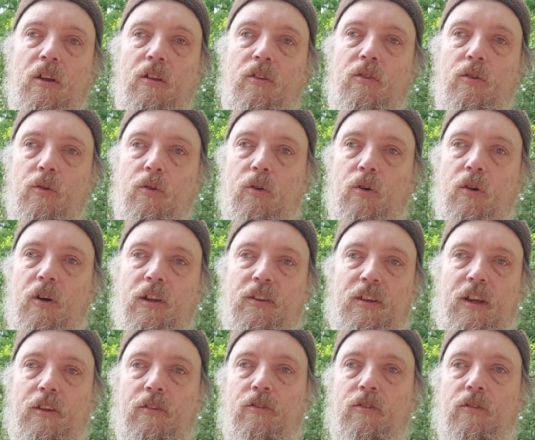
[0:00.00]
to your
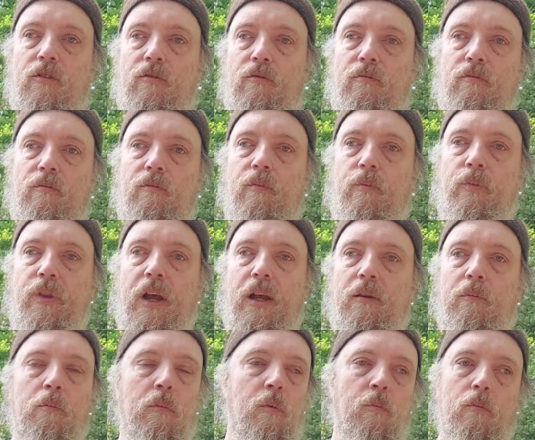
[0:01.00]
attention,
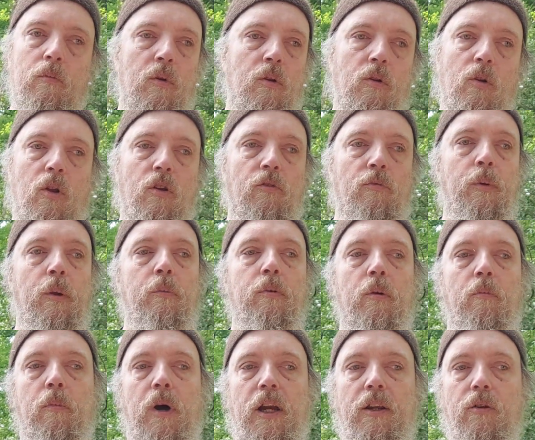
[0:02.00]
that a lot of
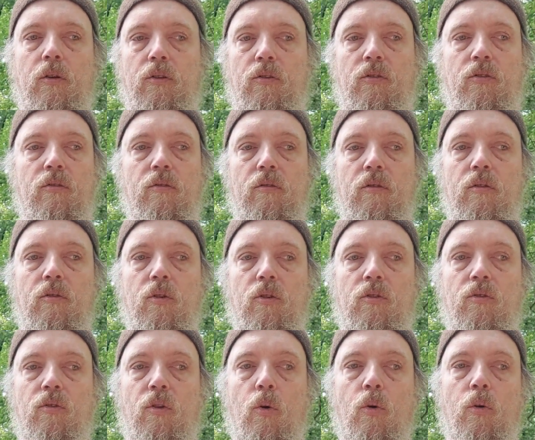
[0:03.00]
people might not
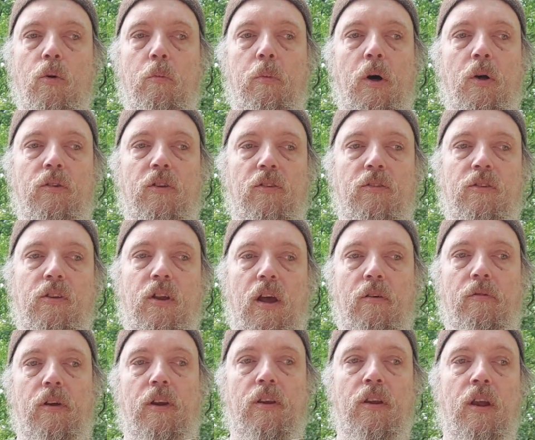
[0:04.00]
know about this
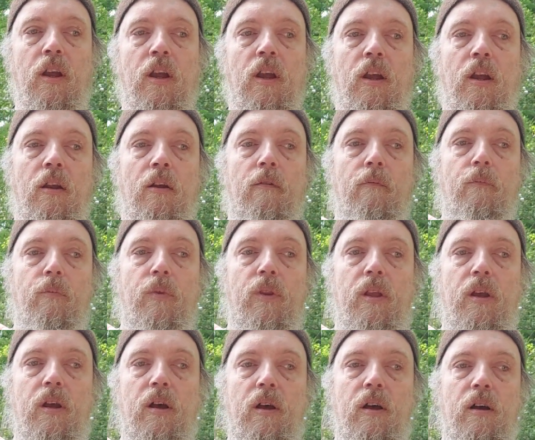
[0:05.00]
knife, and
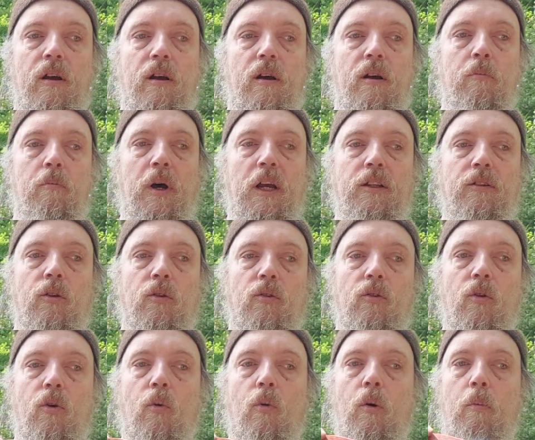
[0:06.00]
might not
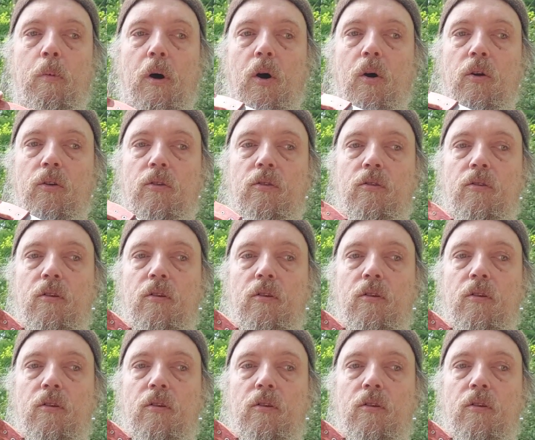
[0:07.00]
know about